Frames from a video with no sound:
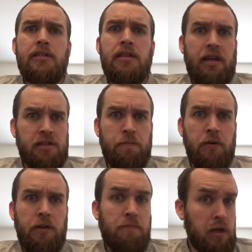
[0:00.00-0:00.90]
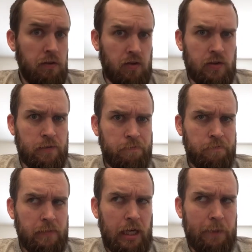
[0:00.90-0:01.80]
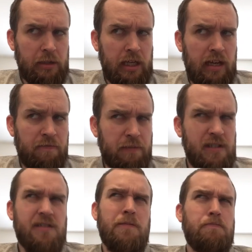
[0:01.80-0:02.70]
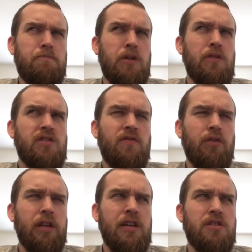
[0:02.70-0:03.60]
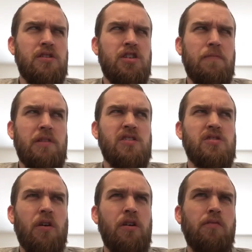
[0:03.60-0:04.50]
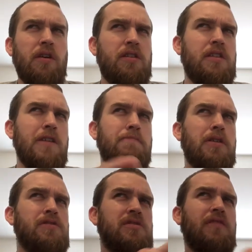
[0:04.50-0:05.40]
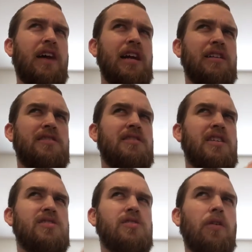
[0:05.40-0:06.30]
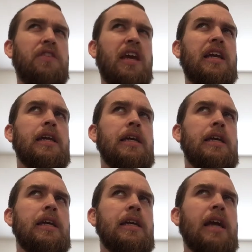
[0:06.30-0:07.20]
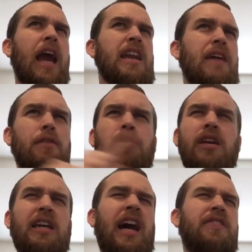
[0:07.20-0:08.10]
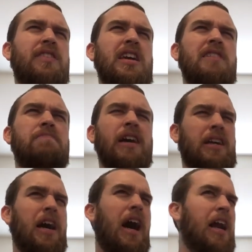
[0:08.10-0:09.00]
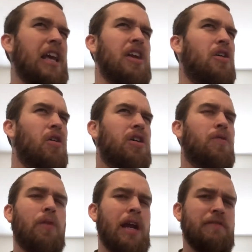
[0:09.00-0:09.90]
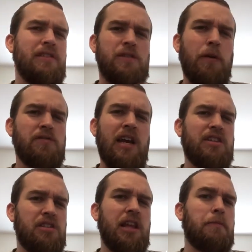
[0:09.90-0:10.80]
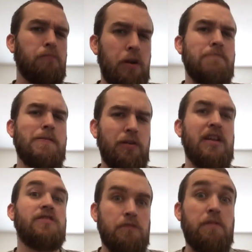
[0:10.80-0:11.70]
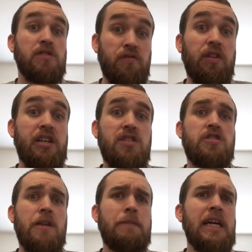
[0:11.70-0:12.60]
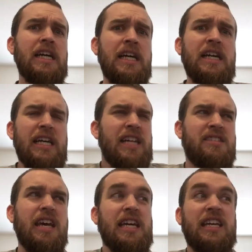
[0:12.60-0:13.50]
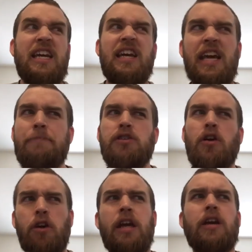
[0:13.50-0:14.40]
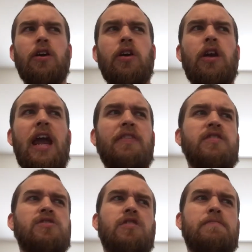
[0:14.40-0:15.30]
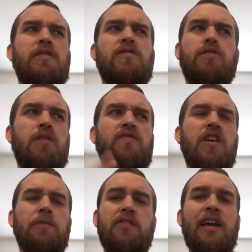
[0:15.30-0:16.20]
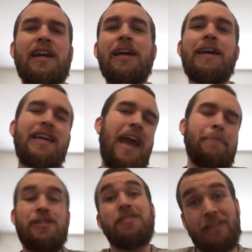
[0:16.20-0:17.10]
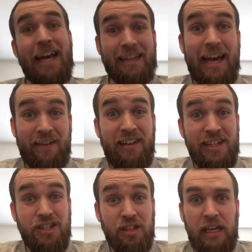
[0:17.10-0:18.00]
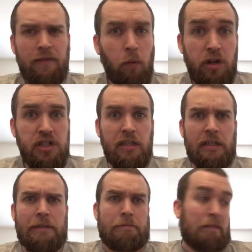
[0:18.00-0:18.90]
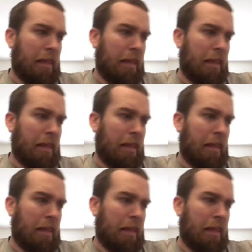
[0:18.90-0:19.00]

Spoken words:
Textbook abuse, I believe, but it's an abusive relationship that started with the abuse and the violence and the assaulting and never really got the, honey hook, whatever, that's supposed to actually, bring people into an abusive relationship. It's like he keeps hurting her, and the script of the 3 films is like, yeah, but she'll like that eventually, unfortunately.